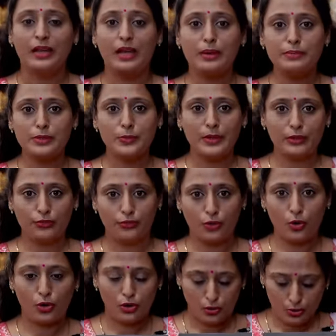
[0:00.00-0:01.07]
Comes with
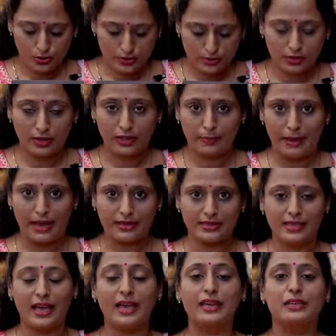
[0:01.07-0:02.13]
four hooks on the
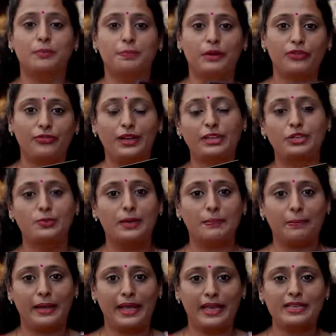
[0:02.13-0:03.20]
backside, perfect to be
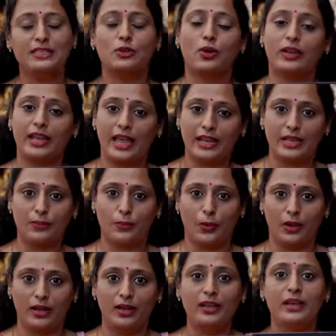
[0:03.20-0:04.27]
placed on any wall.